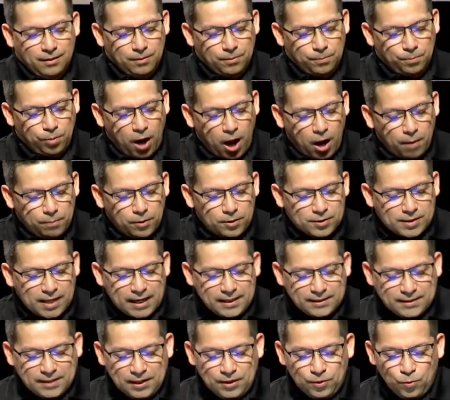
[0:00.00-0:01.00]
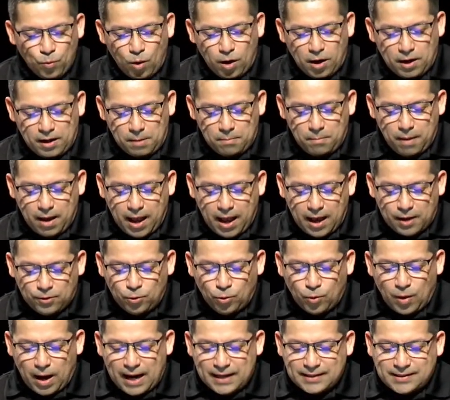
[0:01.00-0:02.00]
Proverbs 18:1 A man who
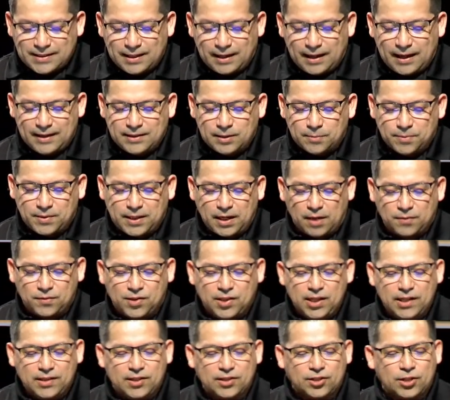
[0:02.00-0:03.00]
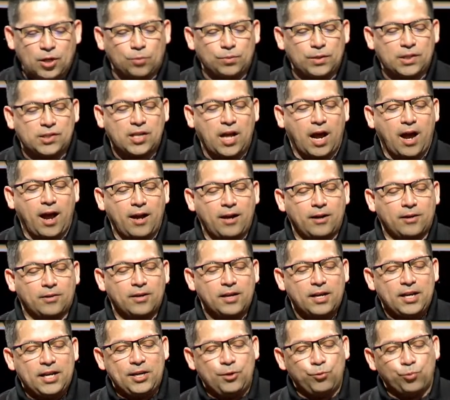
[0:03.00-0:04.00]
isolates himself seeks his own desire.
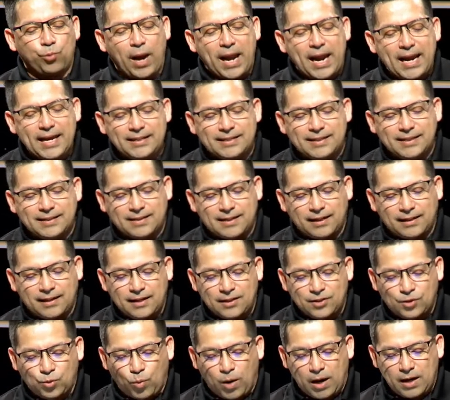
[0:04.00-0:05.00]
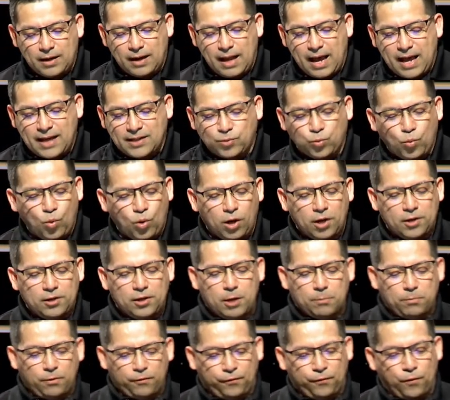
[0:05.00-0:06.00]
He rages against white. Last one,
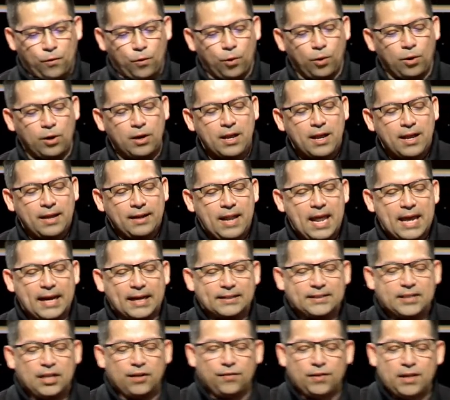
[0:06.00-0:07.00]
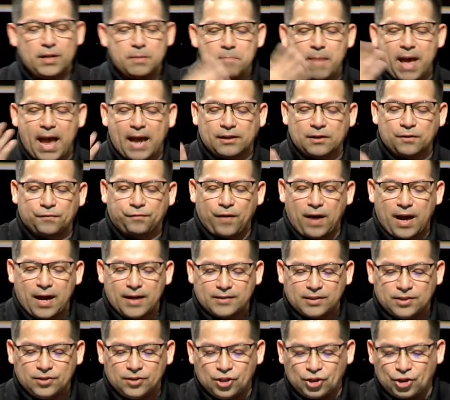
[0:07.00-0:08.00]
number 4, negativity magnifies
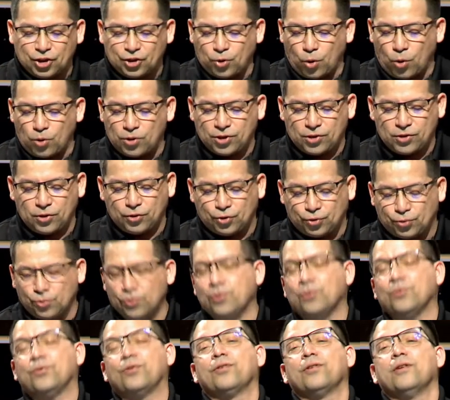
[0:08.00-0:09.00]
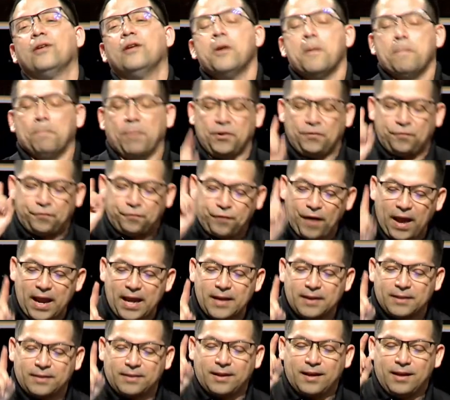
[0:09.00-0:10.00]
and distorts the truth, but
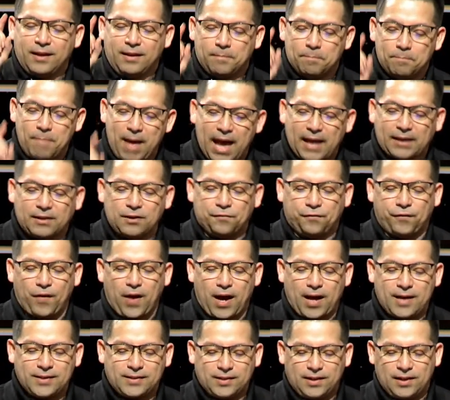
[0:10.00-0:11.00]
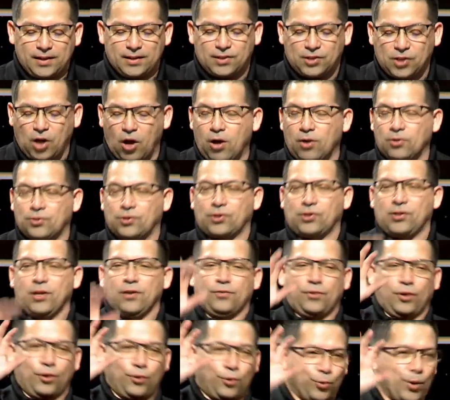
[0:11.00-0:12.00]
faith magnifies and exalts
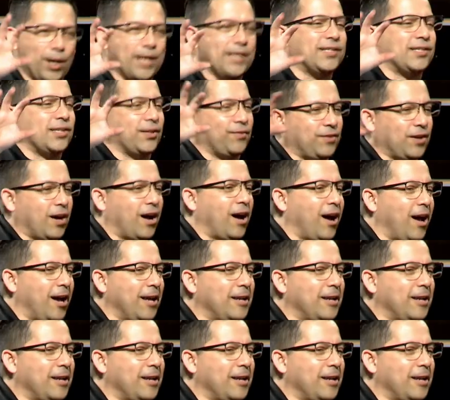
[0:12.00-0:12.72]
the grace of God.